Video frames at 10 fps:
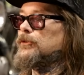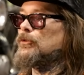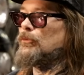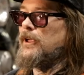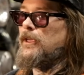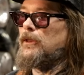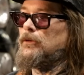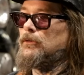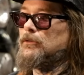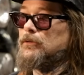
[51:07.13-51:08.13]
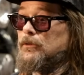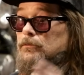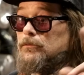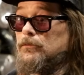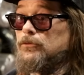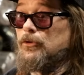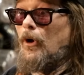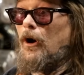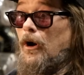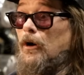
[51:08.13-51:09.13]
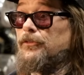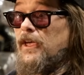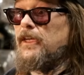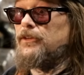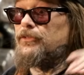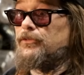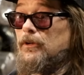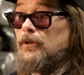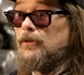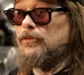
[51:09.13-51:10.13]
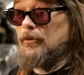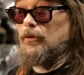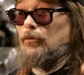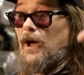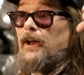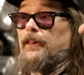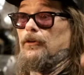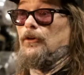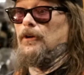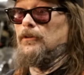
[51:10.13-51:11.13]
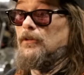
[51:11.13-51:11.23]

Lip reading: the terrain to our taste that we're riding on.